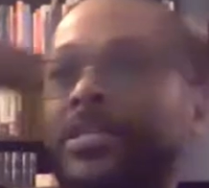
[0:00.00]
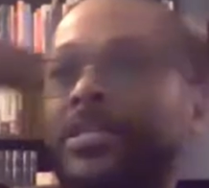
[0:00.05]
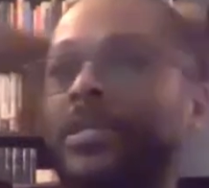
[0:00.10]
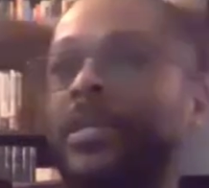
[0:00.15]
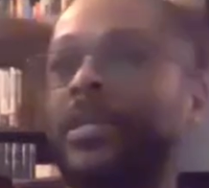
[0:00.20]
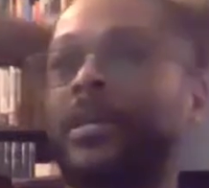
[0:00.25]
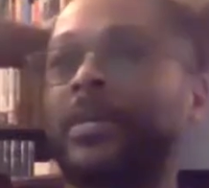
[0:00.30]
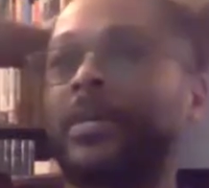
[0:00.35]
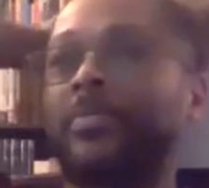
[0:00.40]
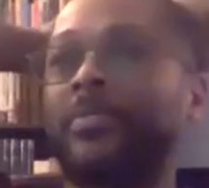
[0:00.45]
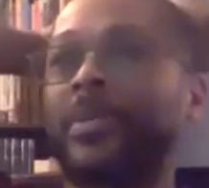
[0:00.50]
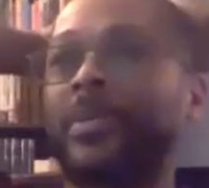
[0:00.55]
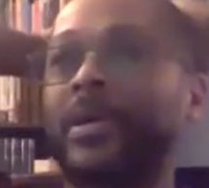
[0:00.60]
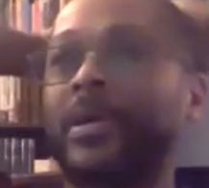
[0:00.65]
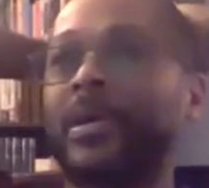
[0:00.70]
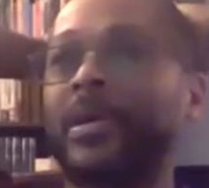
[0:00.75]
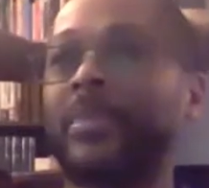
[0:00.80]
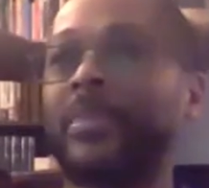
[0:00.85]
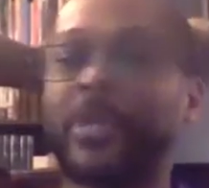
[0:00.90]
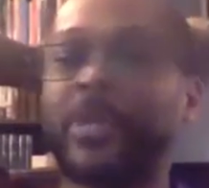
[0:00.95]

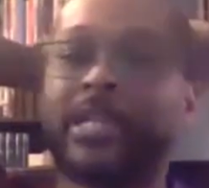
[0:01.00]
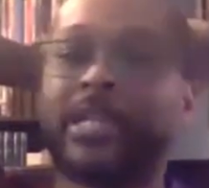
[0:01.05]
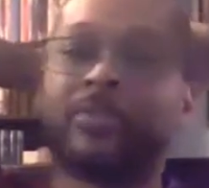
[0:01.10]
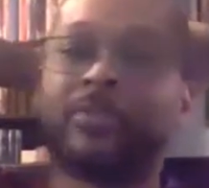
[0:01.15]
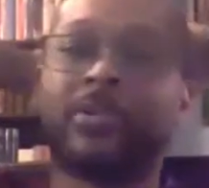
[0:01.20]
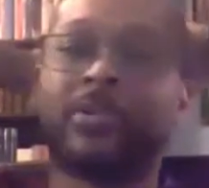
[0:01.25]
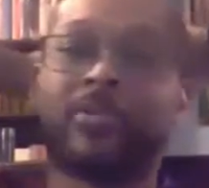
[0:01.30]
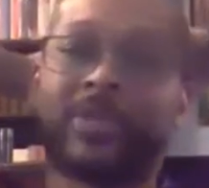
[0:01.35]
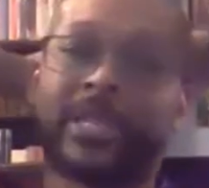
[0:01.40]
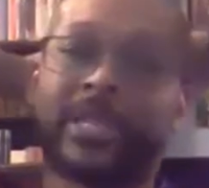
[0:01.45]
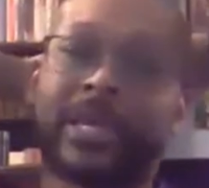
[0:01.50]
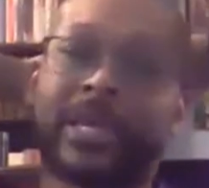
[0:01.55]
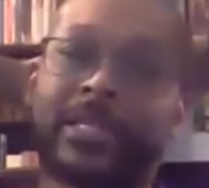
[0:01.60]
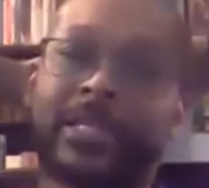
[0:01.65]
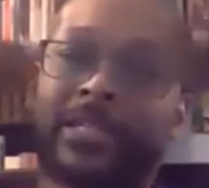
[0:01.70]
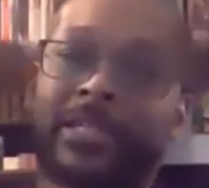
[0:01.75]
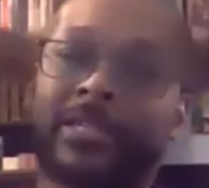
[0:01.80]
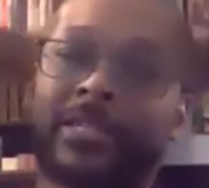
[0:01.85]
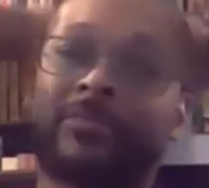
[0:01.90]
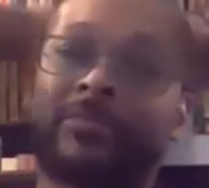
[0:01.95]
But he spoke with an
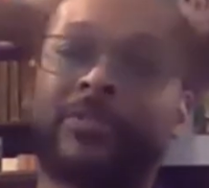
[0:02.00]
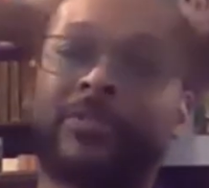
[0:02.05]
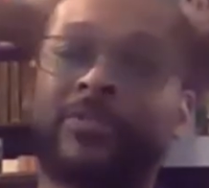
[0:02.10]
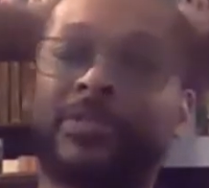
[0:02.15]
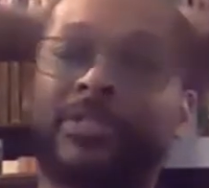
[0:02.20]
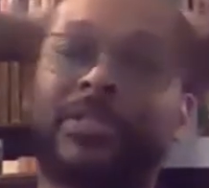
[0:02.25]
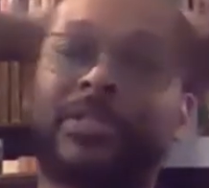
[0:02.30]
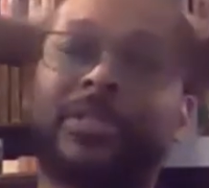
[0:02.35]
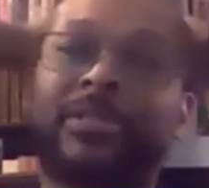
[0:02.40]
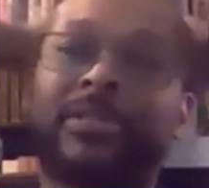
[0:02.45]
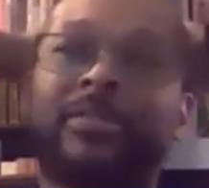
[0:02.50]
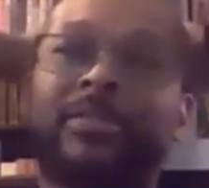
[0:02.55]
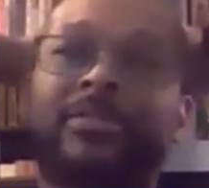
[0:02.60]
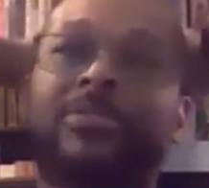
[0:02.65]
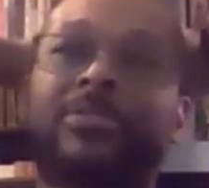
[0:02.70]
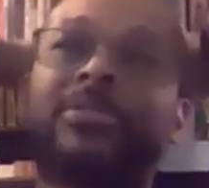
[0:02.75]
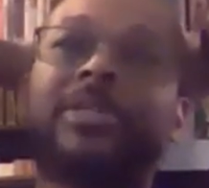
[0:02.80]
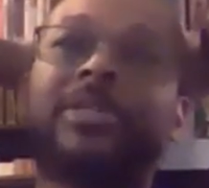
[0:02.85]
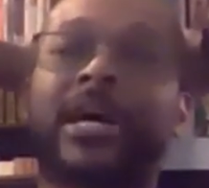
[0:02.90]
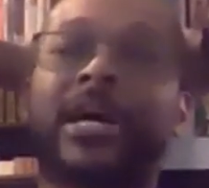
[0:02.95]
accent, which was
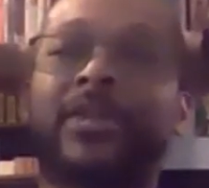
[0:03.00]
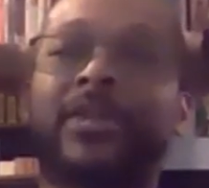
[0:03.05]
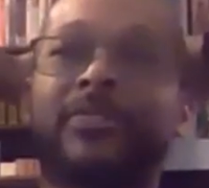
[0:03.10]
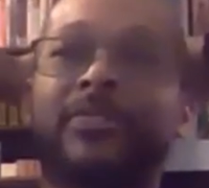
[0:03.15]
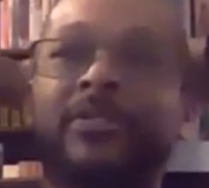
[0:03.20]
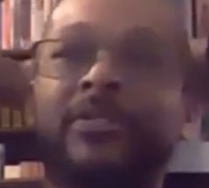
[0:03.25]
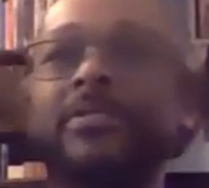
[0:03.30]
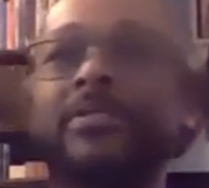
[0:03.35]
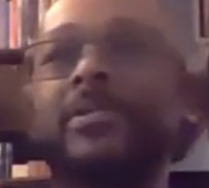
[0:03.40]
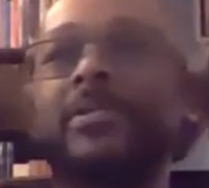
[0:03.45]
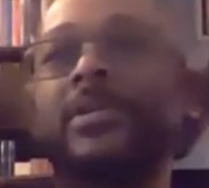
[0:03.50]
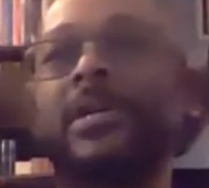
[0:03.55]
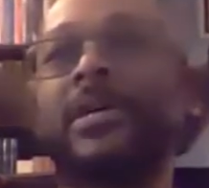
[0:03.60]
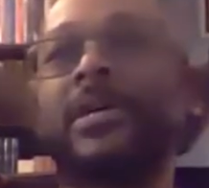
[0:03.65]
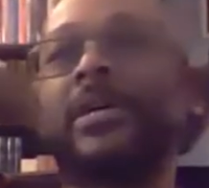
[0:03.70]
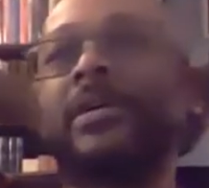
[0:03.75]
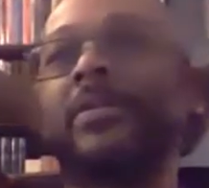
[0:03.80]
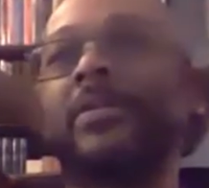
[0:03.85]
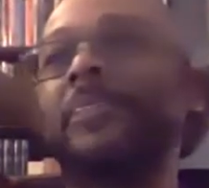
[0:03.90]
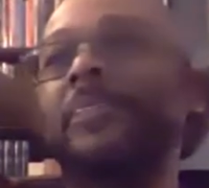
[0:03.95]
delightful.
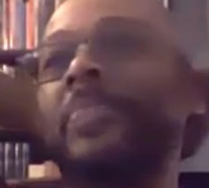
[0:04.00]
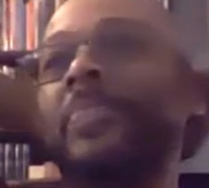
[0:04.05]
I